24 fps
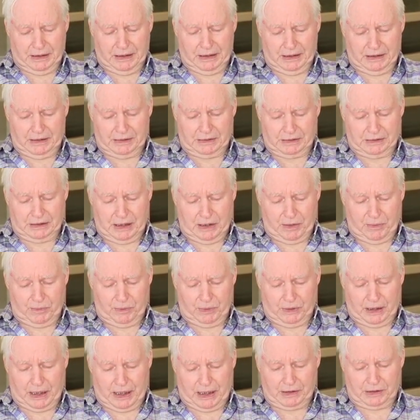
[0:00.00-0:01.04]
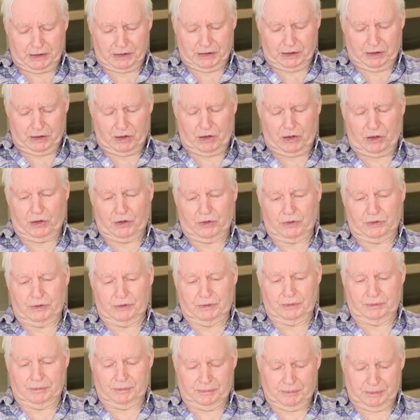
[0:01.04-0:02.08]
is now getting on
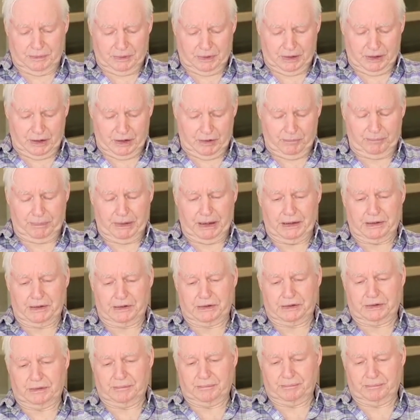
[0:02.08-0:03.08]
a bit.